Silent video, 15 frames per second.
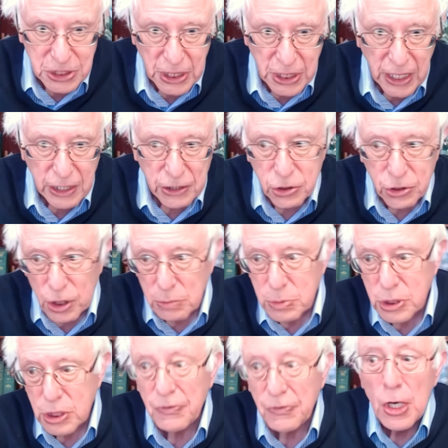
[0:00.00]
today in terms
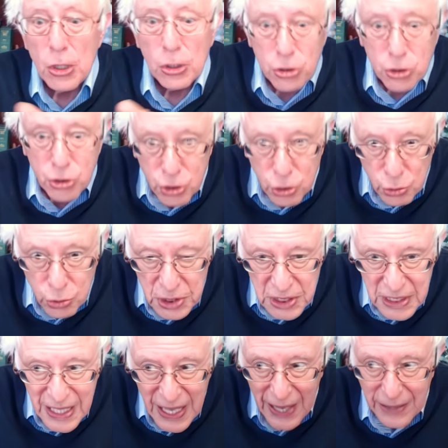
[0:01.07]
of
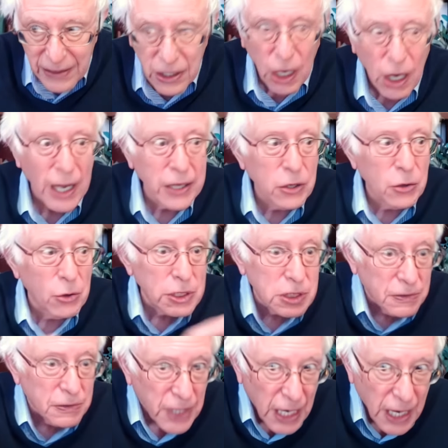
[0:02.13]
student debt, the high cost
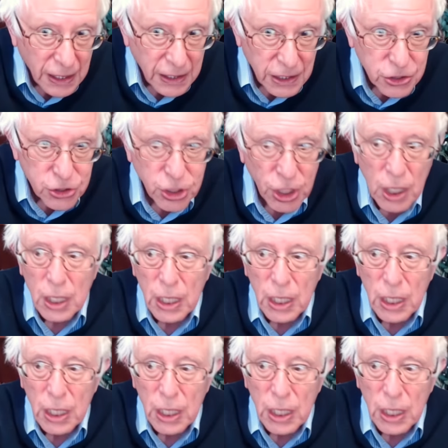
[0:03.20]
of college,